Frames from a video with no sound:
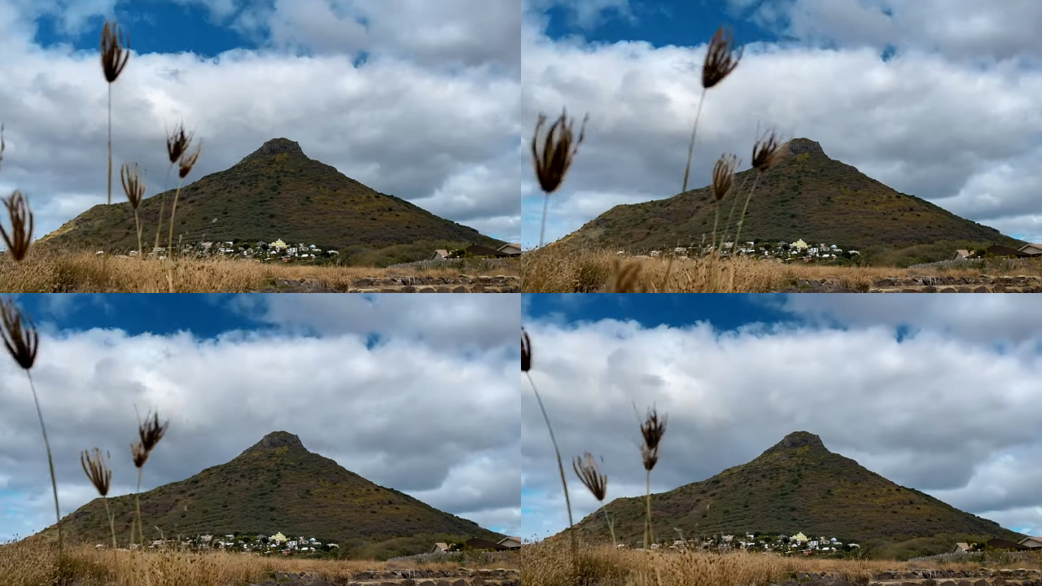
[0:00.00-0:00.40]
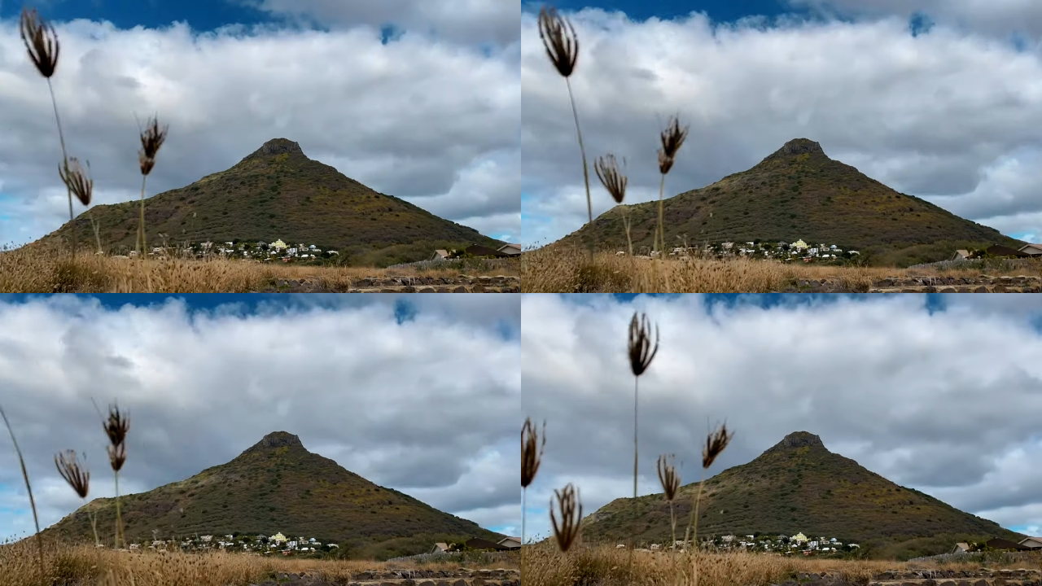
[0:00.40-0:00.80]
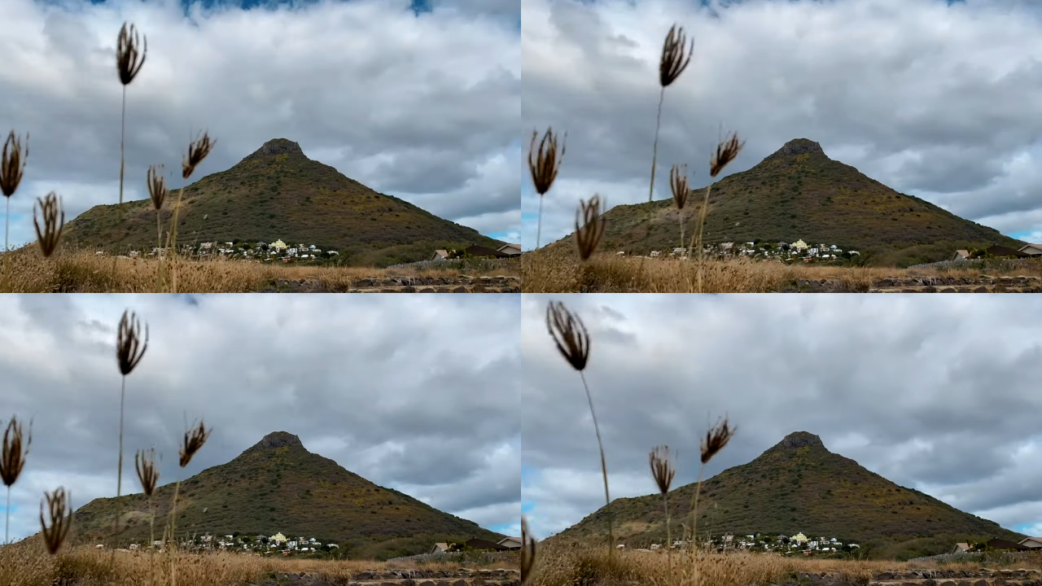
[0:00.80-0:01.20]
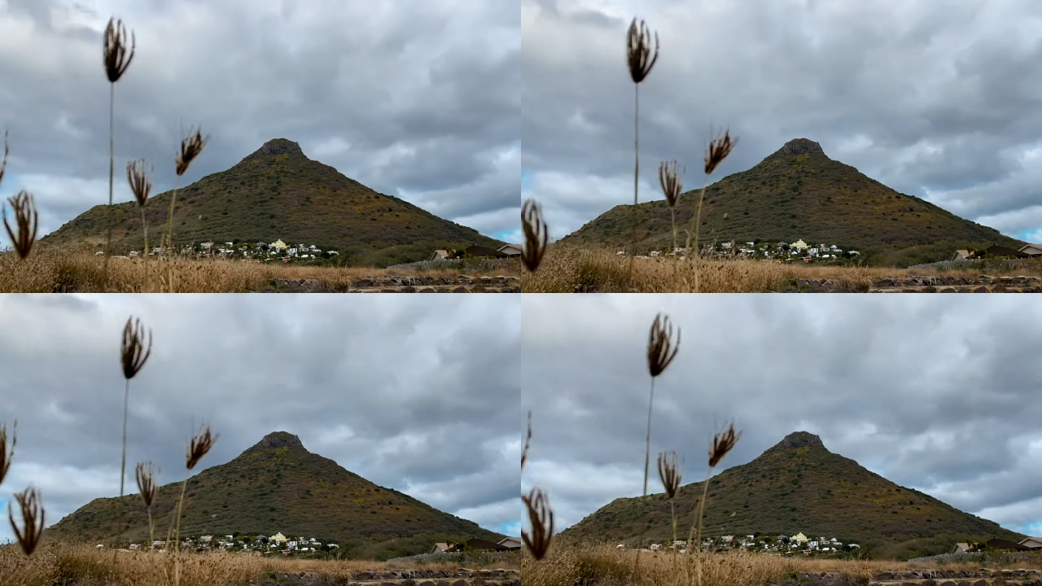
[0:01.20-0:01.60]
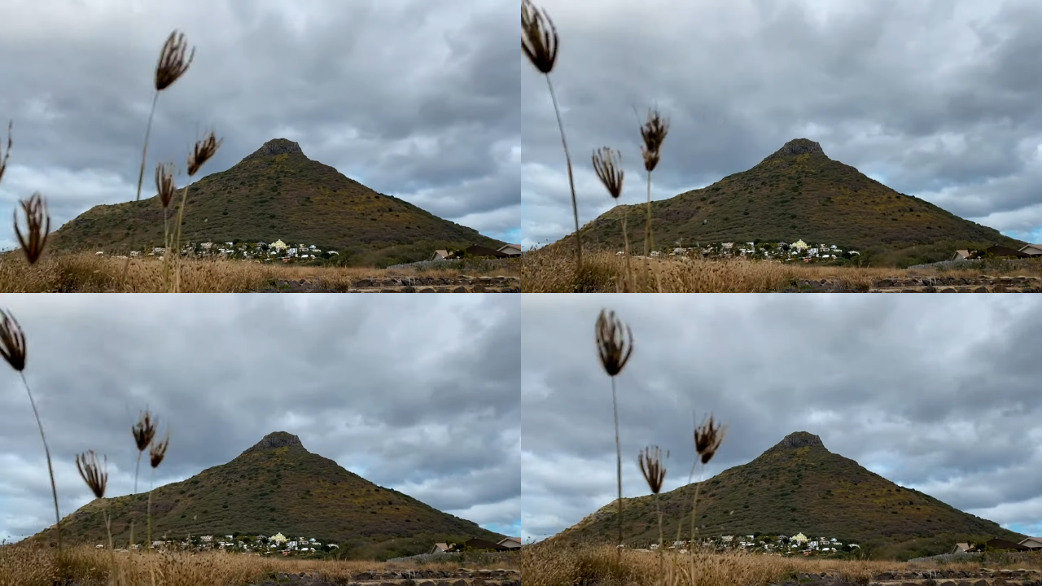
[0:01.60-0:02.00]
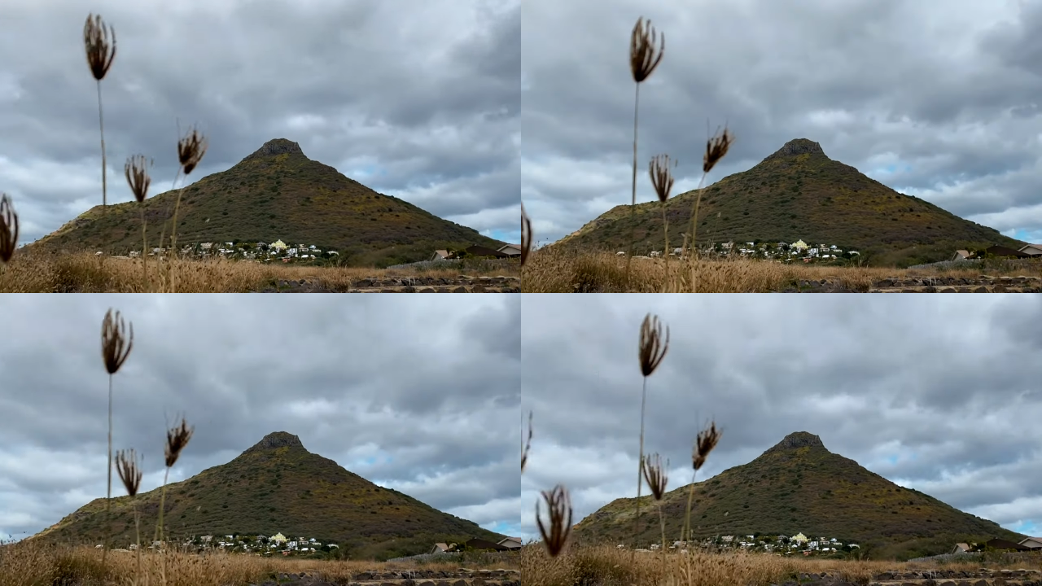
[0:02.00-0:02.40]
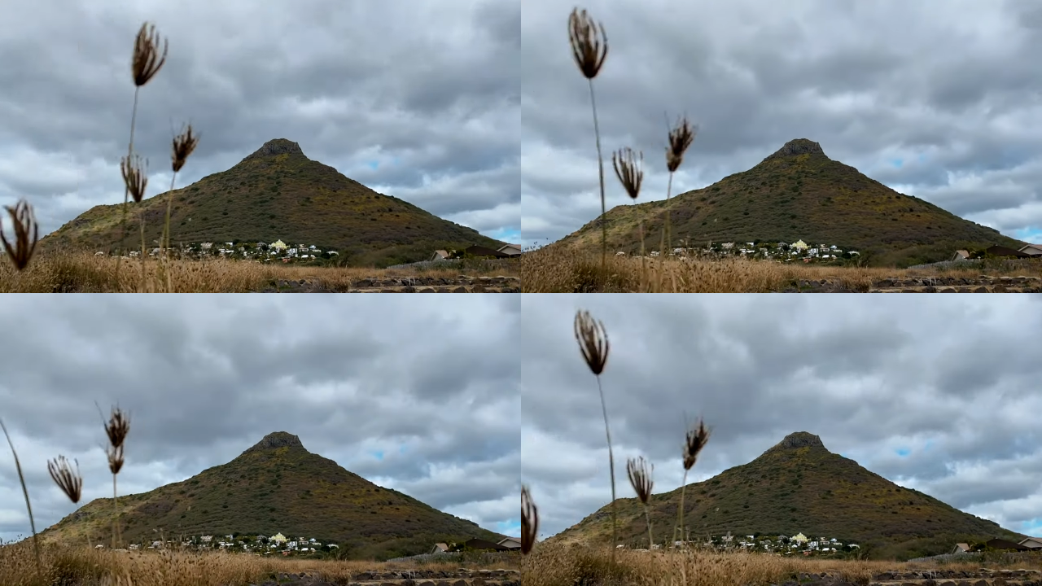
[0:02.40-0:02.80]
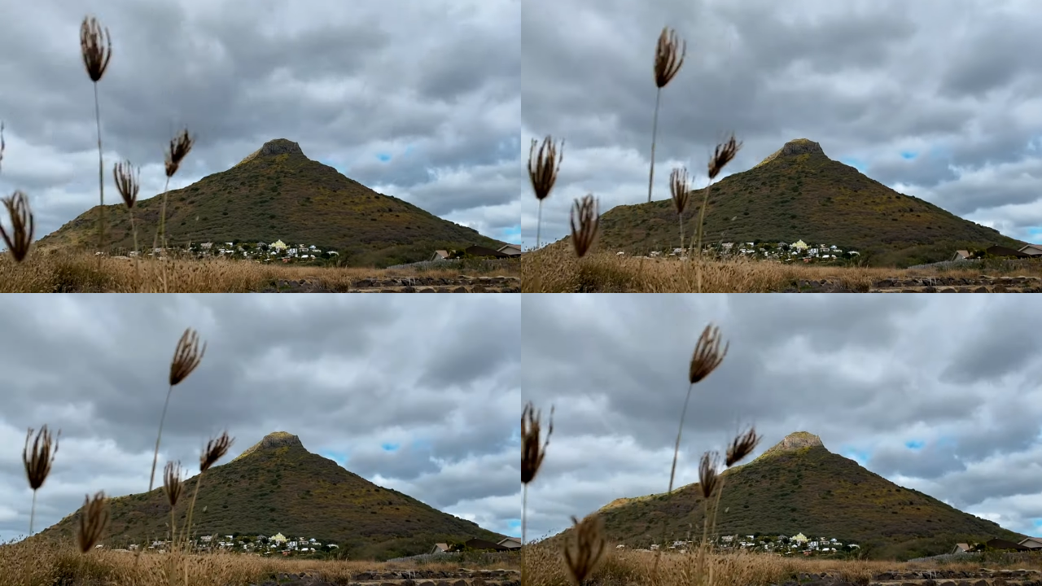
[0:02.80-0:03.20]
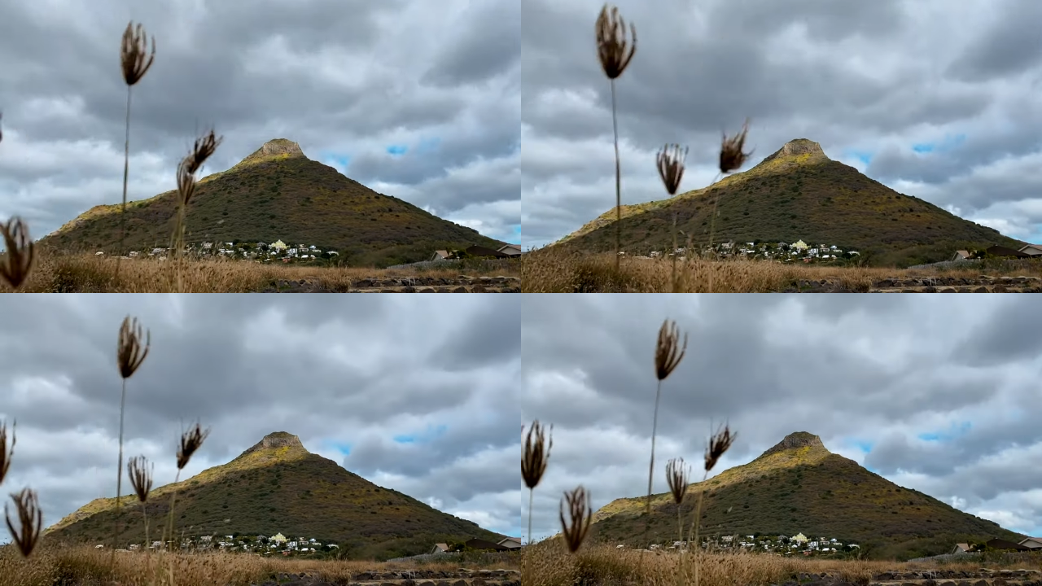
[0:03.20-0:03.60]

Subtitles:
Nobody's mouth can be seen.